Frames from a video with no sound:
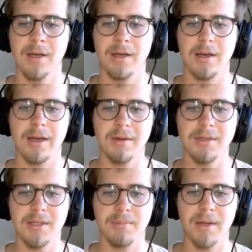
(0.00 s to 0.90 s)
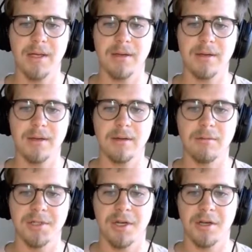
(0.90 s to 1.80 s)
Like, it was a bit
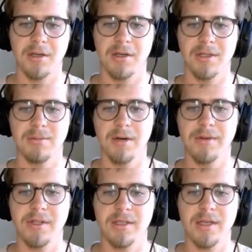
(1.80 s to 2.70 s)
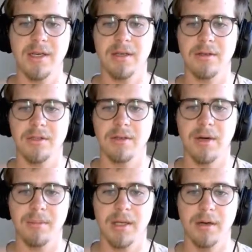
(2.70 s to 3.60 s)
ridiculous, and whenever you see it, you'll see what
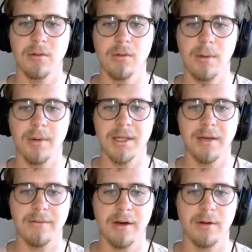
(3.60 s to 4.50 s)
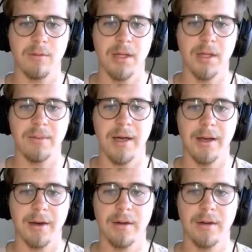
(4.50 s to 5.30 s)
I mean. Ooh, I want that fairy really bad.